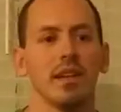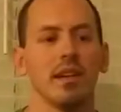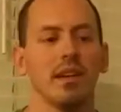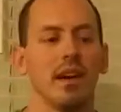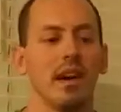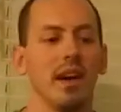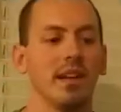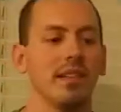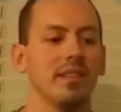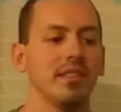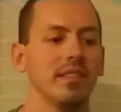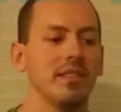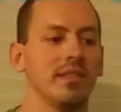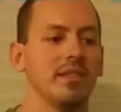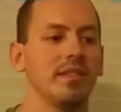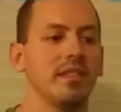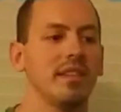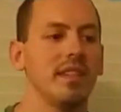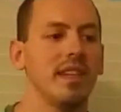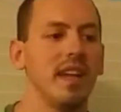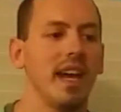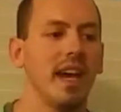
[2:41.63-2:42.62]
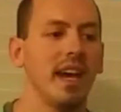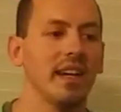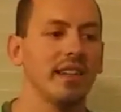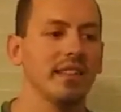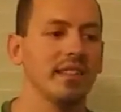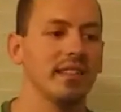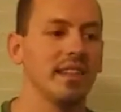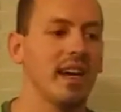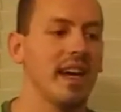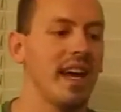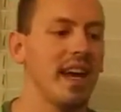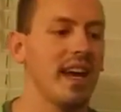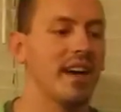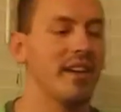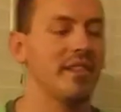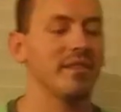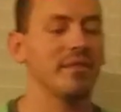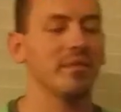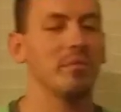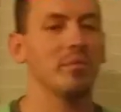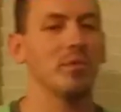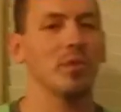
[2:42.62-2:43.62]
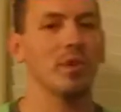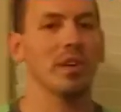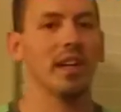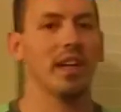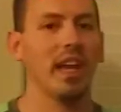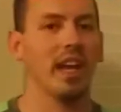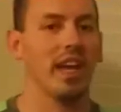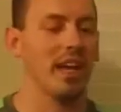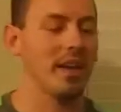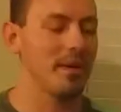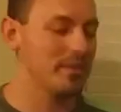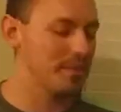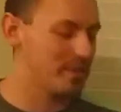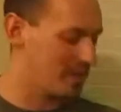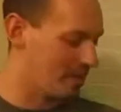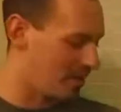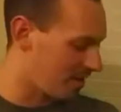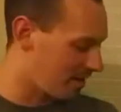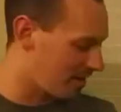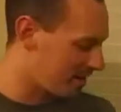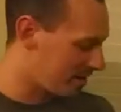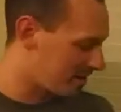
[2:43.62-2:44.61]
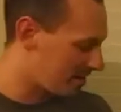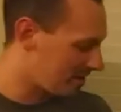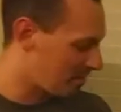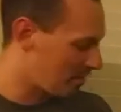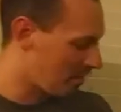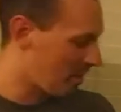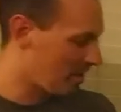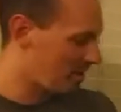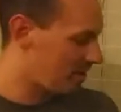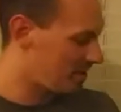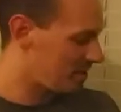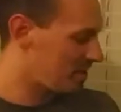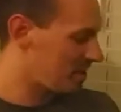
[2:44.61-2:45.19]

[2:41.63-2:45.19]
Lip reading: Alright, so next I have more games on a smaller